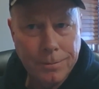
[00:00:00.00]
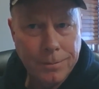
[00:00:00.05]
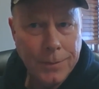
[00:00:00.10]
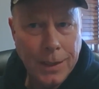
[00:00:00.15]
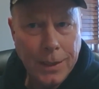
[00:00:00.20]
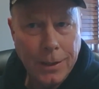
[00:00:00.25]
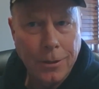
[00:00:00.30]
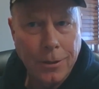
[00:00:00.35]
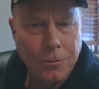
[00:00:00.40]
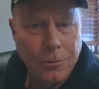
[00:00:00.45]

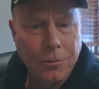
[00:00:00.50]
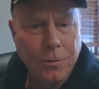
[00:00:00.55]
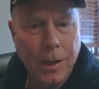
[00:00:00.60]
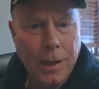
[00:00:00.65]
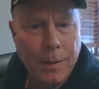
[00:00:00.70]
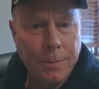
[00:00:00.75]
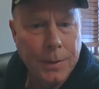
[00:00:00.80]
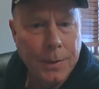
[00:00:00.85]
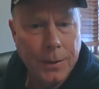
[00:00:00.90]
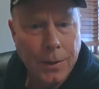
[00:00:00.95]
grew
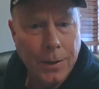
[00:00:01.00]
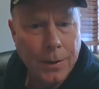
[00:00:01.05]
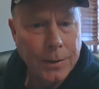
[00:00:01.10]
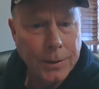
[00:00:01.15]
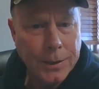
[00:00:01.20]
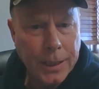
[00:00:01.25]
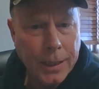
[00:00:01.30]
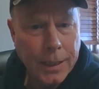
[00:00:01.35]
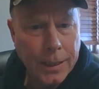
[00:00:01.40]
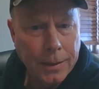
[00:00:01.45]
up in
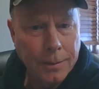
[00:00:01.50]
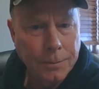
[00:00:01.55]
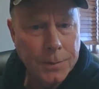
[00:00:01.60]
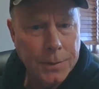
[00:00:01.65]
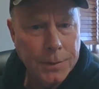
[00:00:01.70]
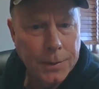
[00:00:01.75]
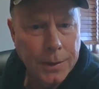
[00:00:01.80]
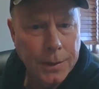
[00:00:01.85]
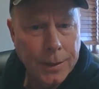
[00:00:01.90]
hard times.